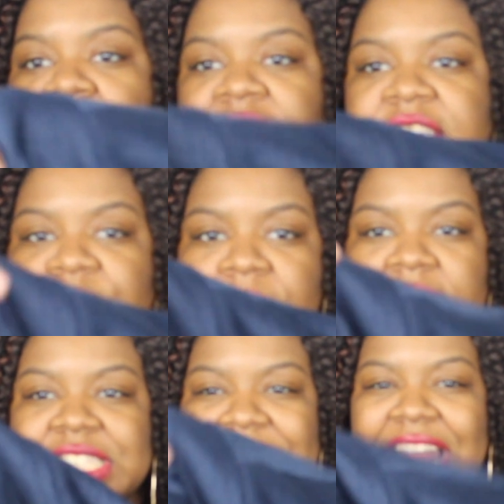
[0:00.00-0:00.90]
It's
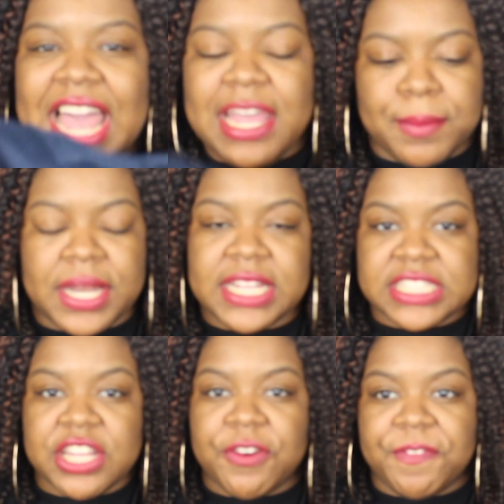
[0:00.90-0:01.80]
light, but it
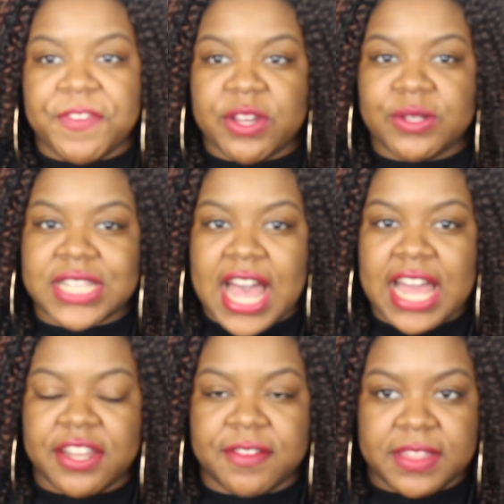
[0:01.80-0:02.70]
still feels
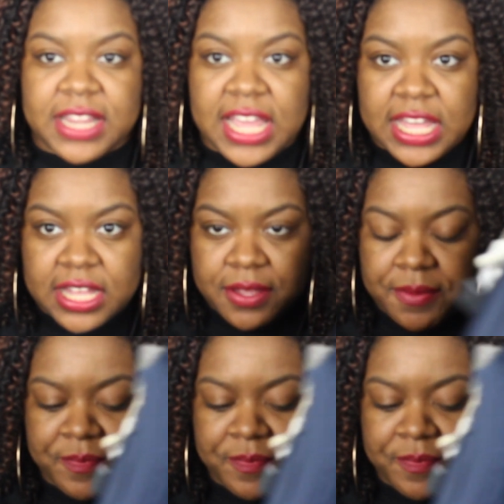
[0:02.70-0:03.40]
kind of thick.